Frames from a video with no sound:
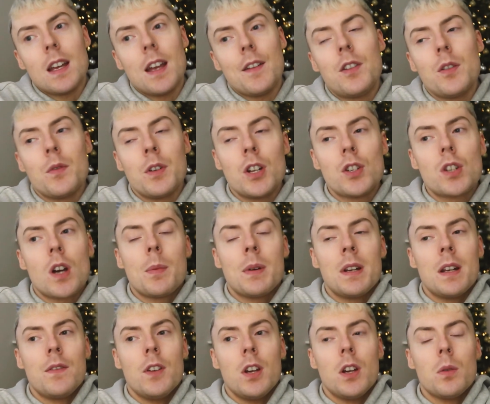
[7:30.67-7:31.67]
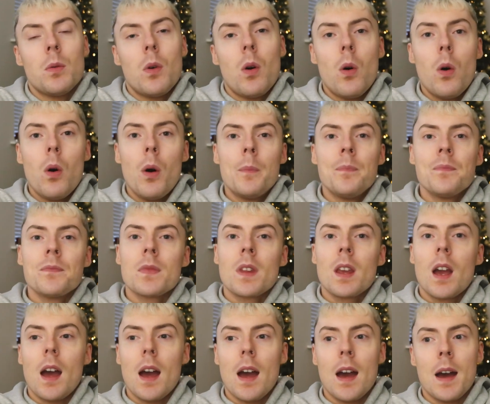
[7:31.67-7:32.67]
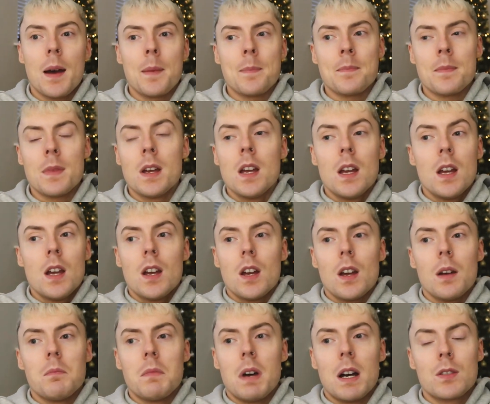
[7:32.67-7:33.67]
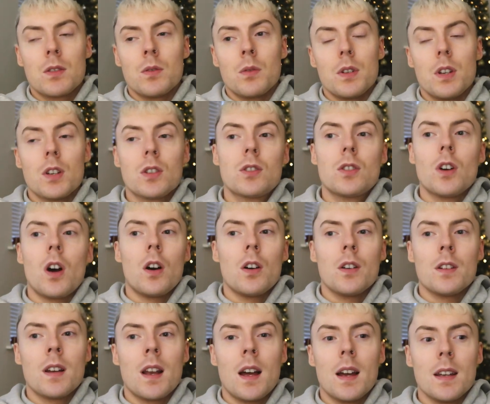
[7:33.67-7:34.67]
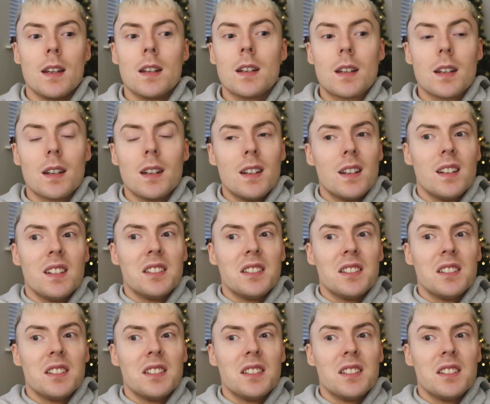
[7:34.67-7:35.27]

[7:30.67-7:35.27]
if you're in a job interview or, I don't know, you're starting like